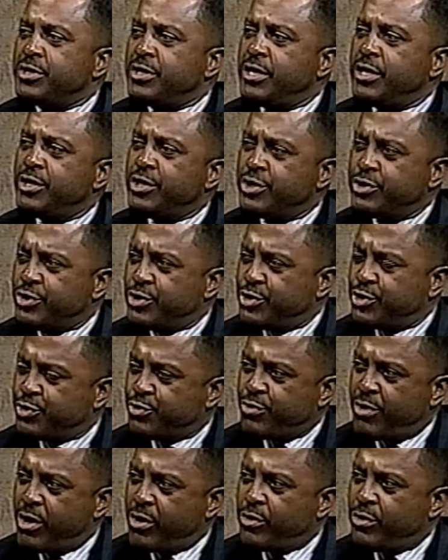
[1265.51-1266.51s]
and in his
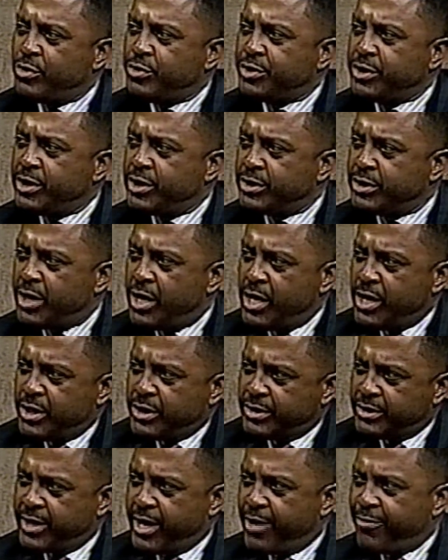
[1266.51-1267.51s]
struggles and his
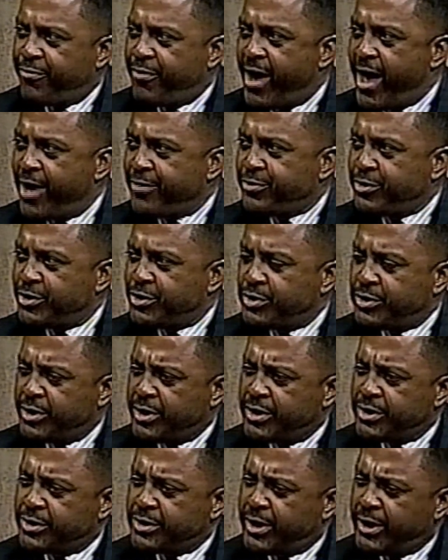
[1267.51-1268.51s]

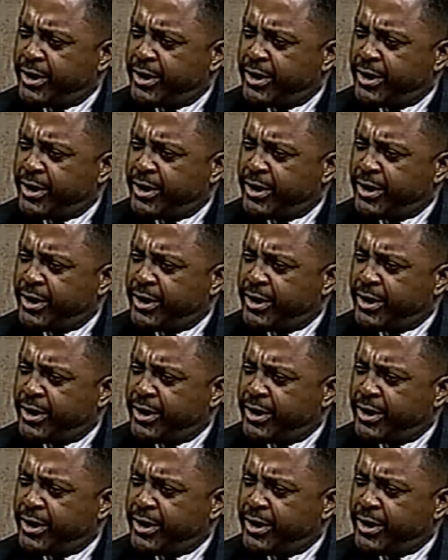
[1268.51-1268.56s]
steadfastness